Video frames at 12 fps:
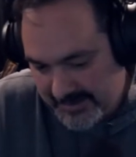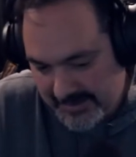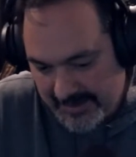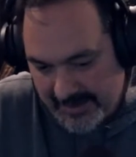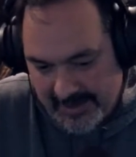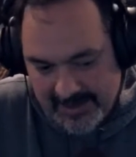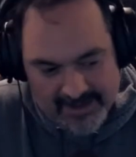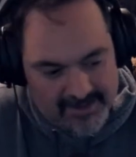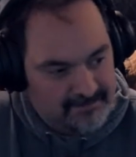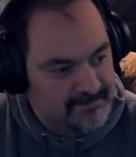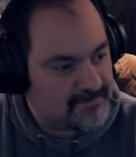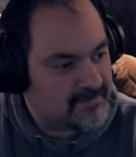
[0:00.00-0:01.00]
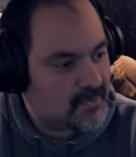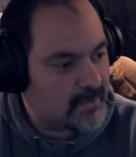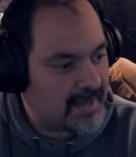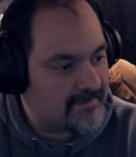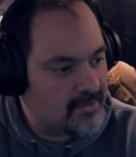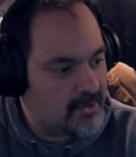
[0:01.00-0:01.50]
um, going
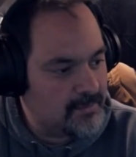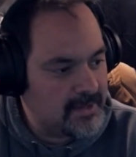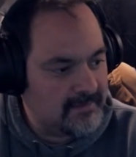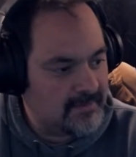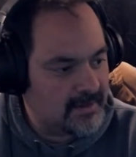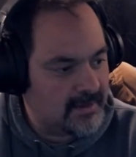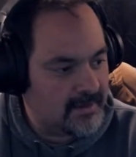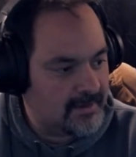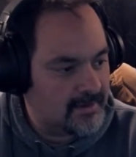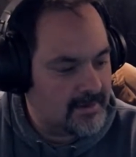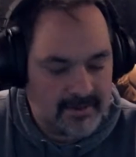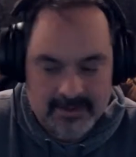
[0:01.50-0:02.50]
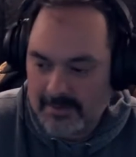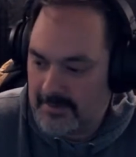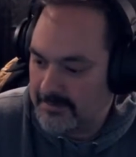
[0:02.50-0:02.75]
to have a little bit of a,